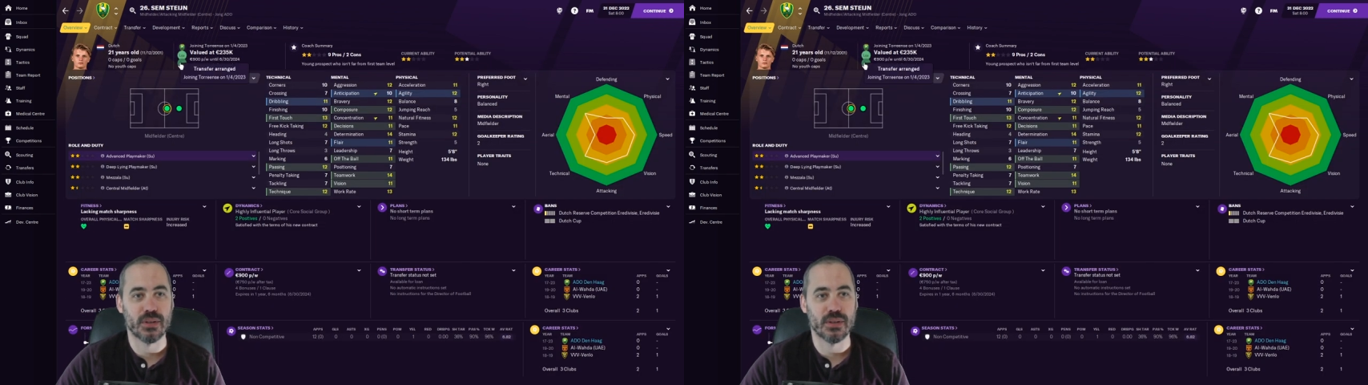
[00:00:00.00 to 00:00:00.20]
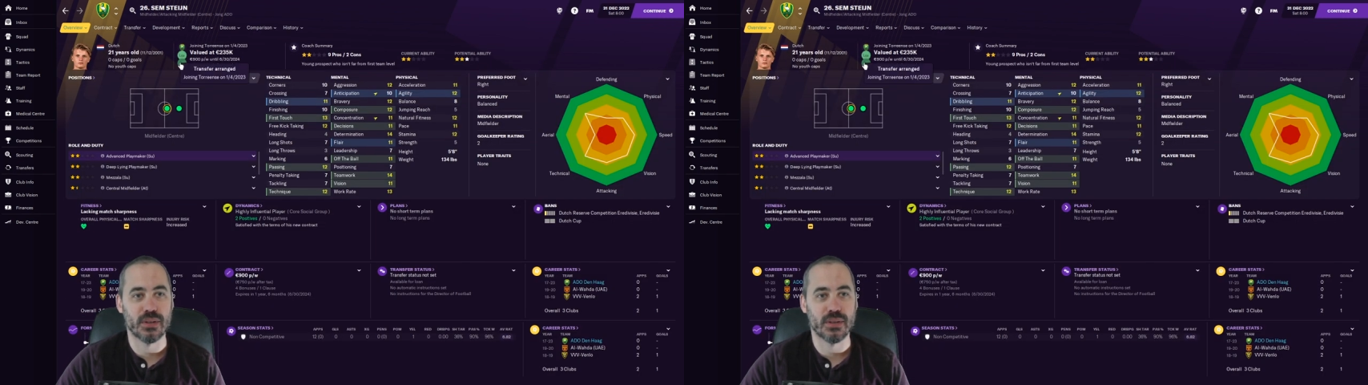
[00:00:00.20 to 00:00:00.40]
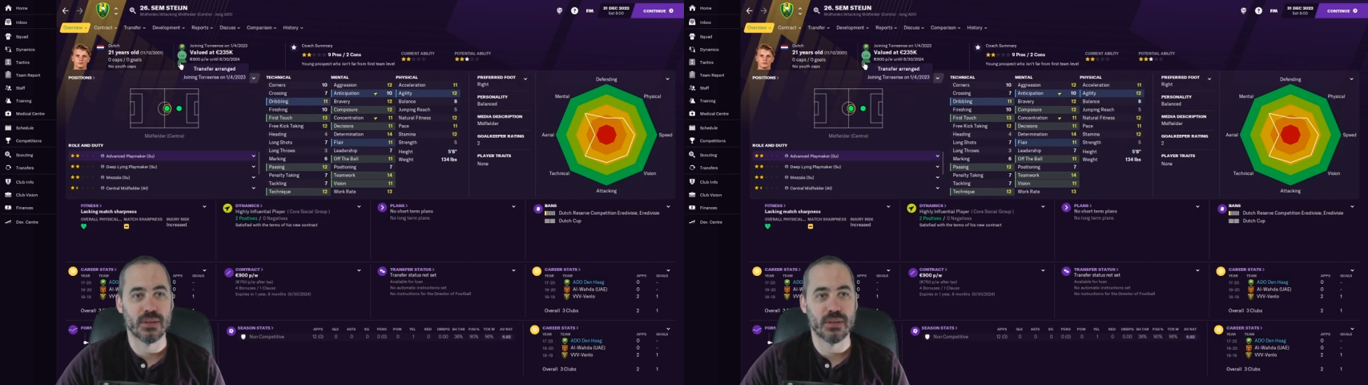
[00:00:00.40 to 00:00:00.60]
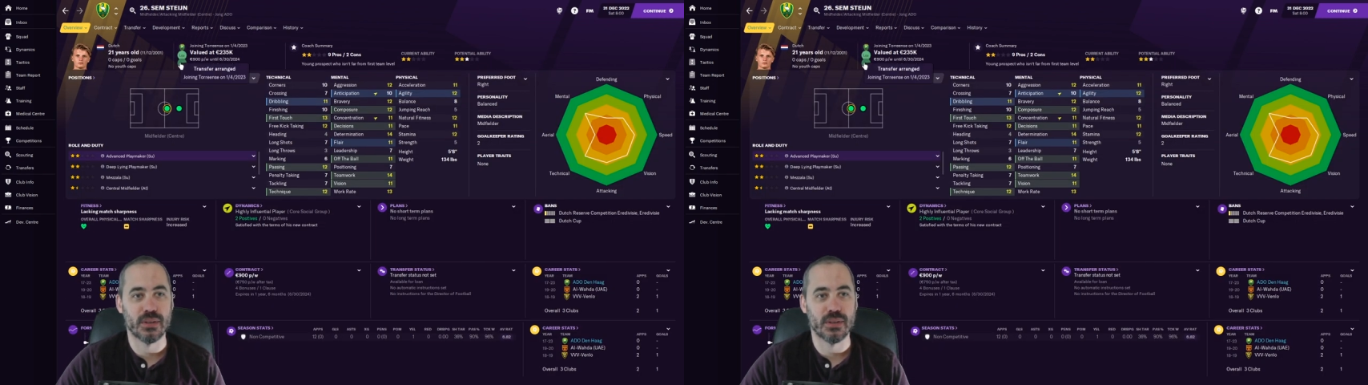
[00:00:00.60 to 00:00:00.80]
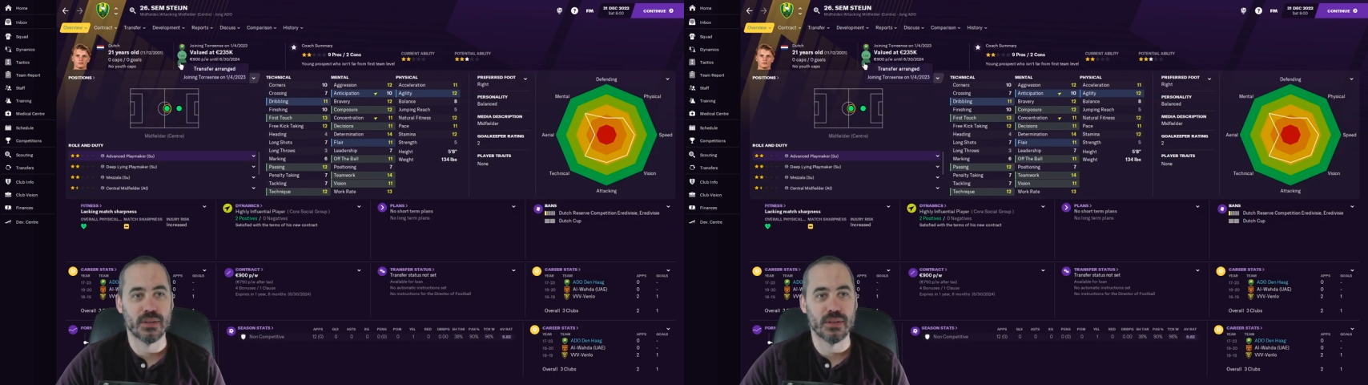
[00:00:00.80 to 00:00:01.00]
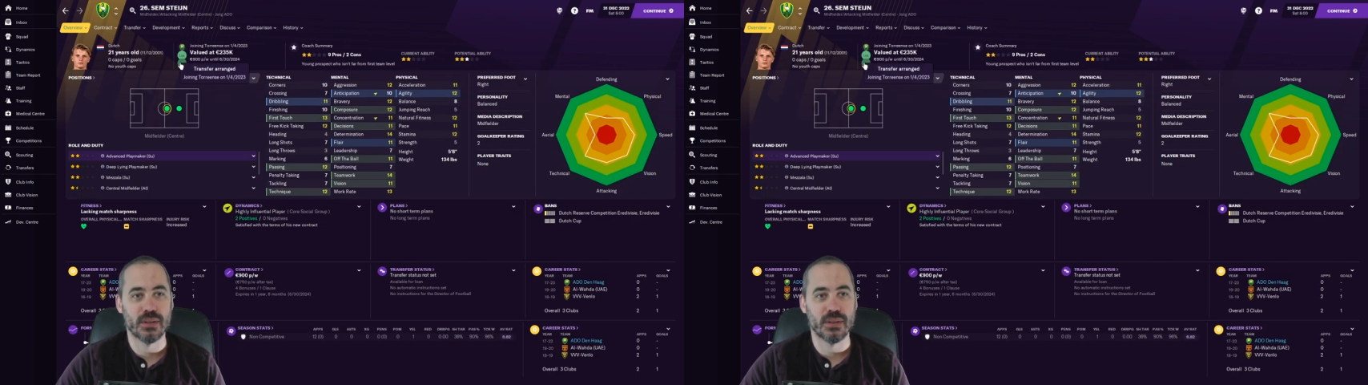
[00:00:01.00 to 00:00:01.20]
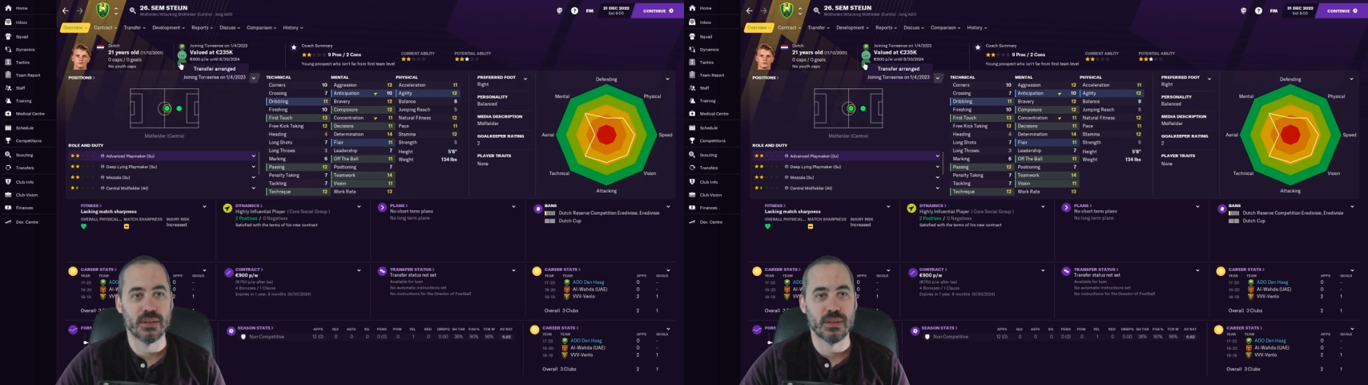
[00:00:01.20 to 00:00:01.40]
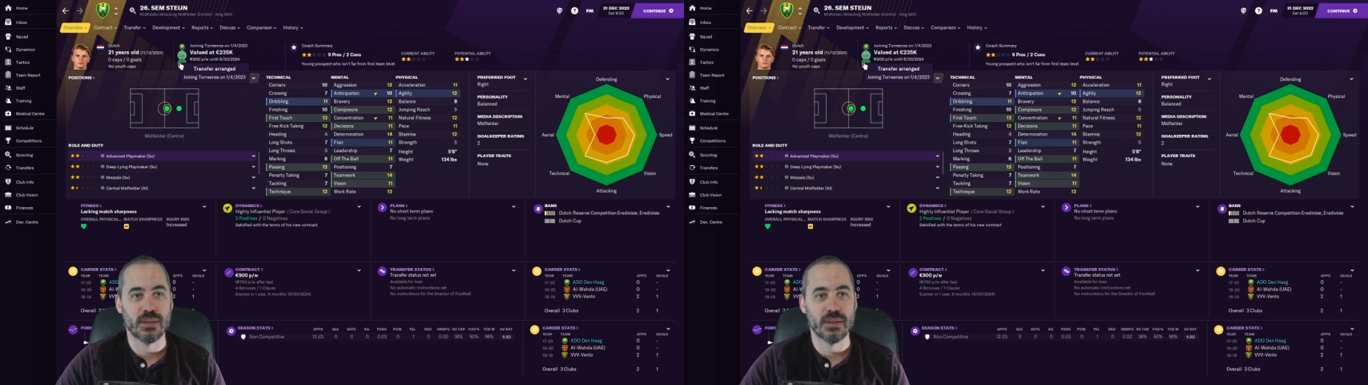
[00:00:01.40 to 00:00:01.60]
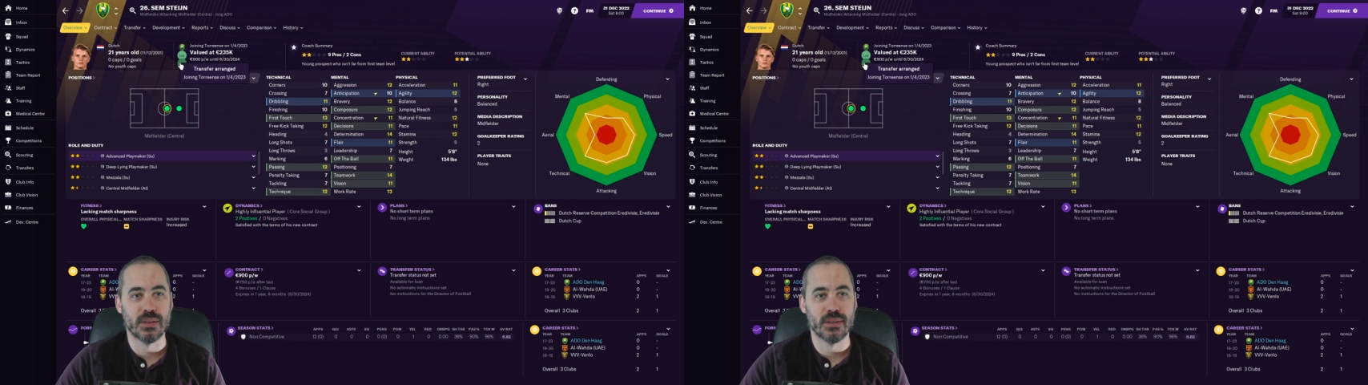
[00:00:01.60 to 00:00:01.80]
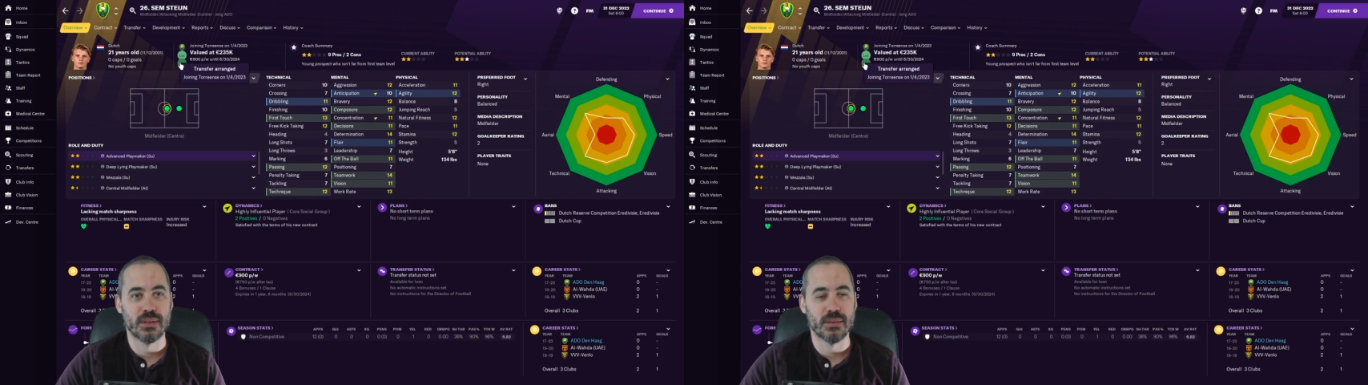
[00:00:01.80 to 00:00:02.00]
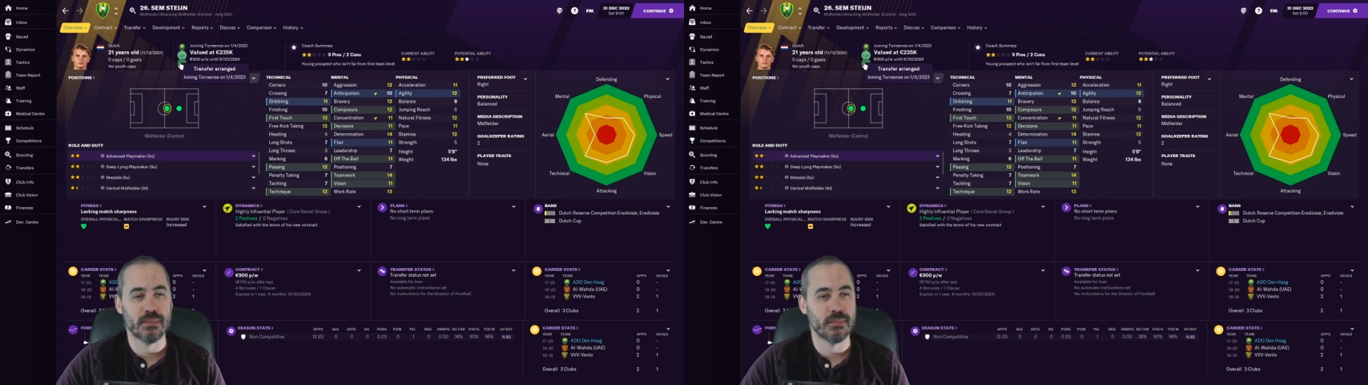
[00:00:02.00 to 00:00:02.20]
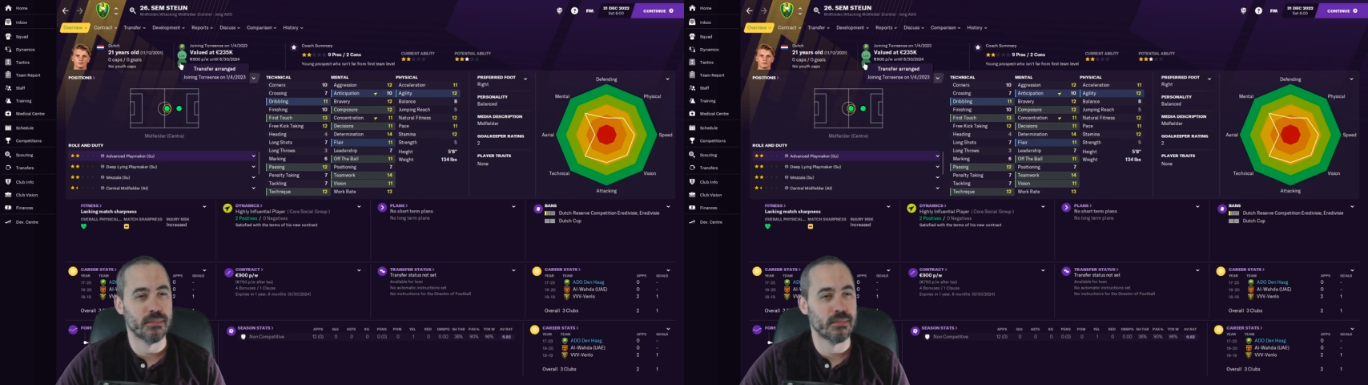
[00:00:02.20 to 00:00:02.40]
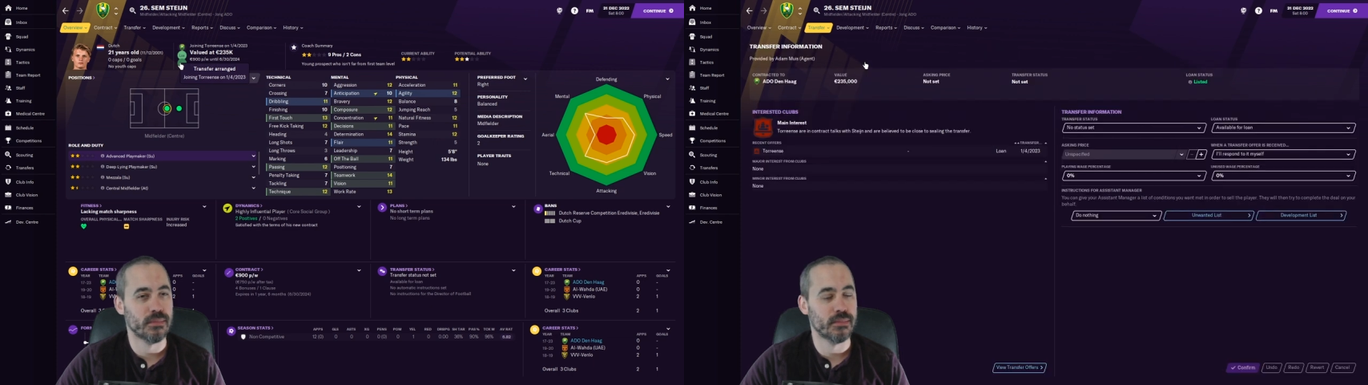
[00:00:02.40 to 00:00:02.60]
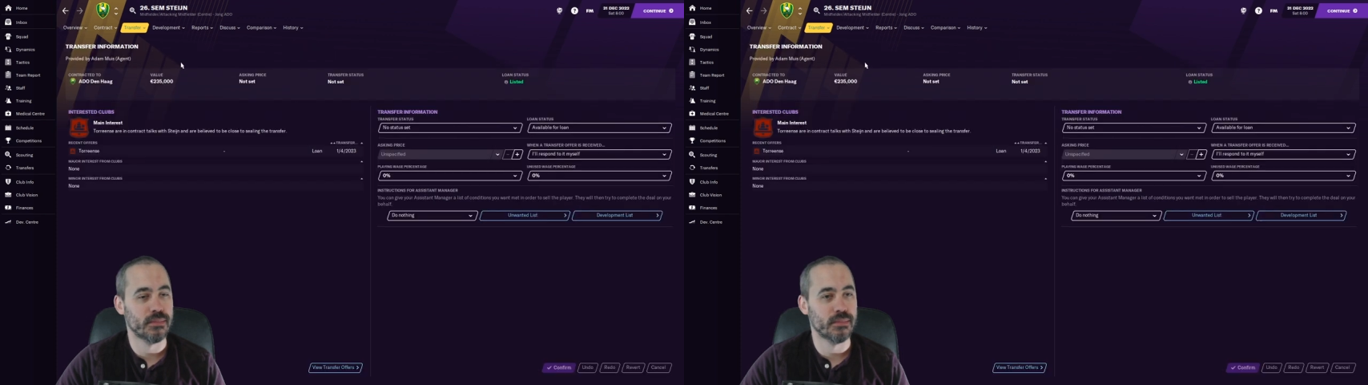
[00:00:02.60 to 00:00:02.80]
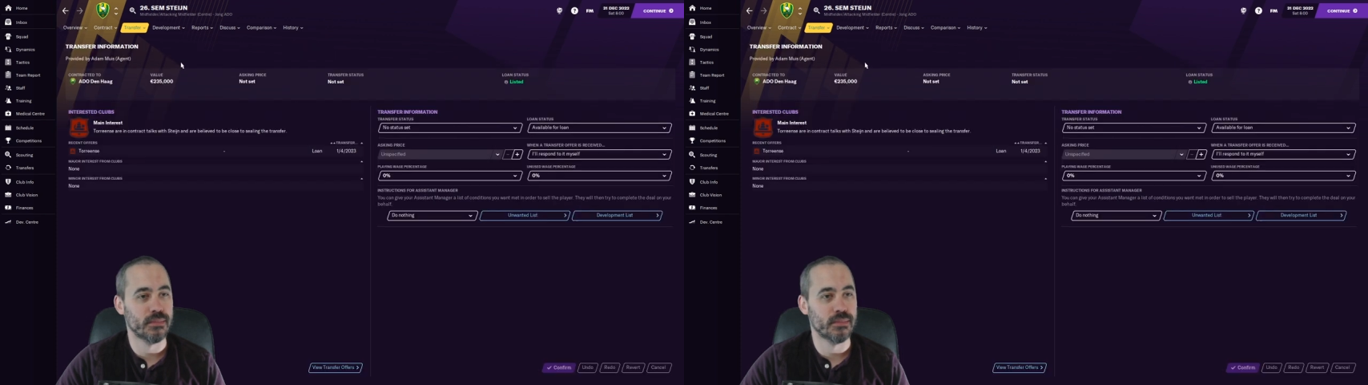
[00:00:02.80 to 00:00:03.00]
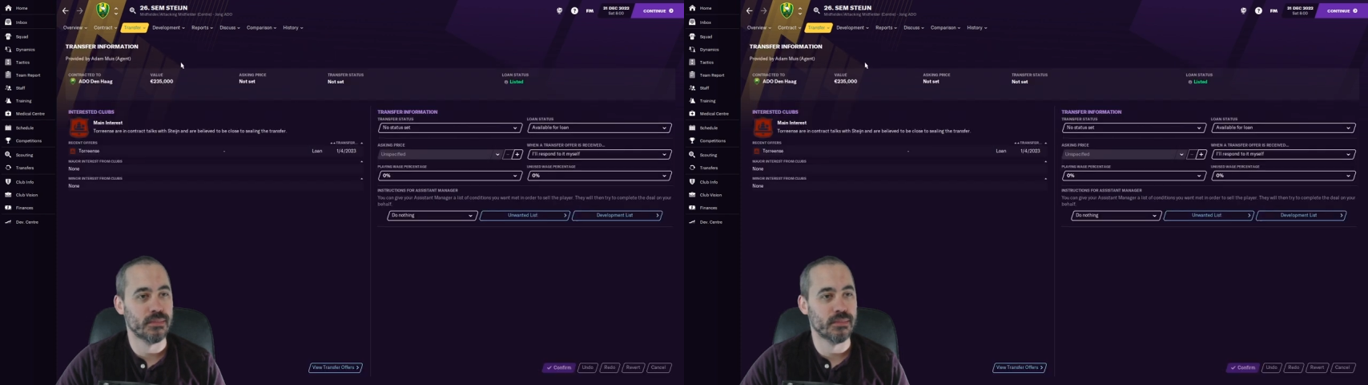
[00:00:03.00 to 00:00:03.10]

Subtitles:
[no speech]